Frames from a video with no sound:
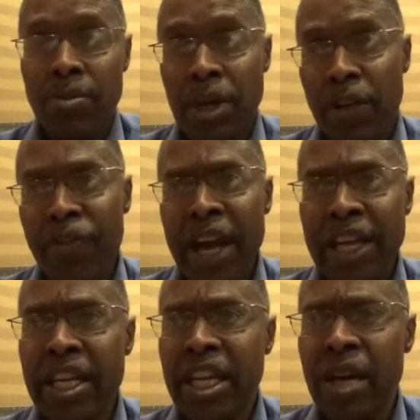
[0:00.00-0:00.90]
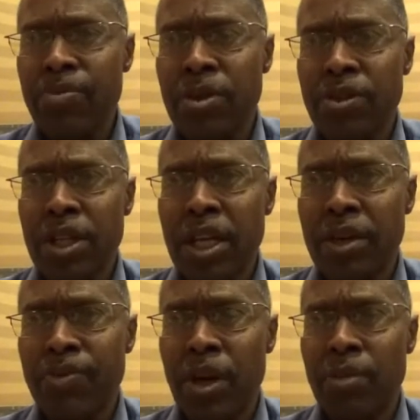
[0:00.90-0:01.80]
Matter of fact, he kept
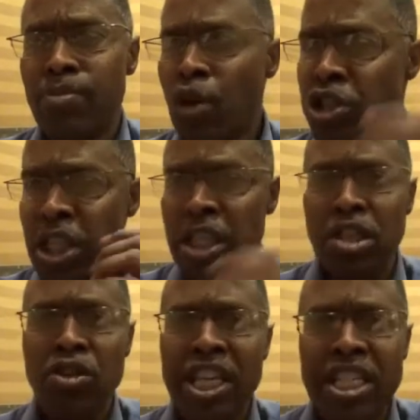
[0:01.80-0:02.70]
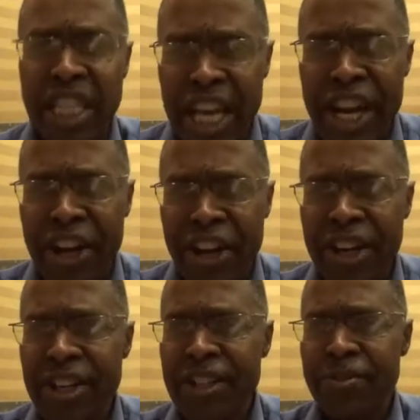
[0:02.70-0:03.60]
motioning to his ear.
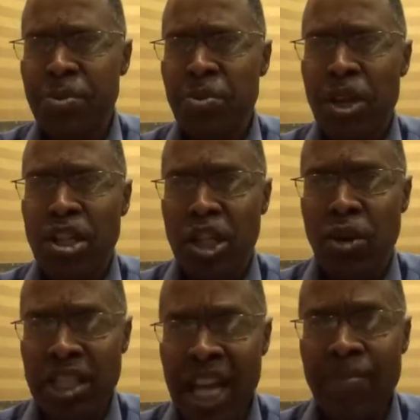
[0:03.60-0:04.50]
So at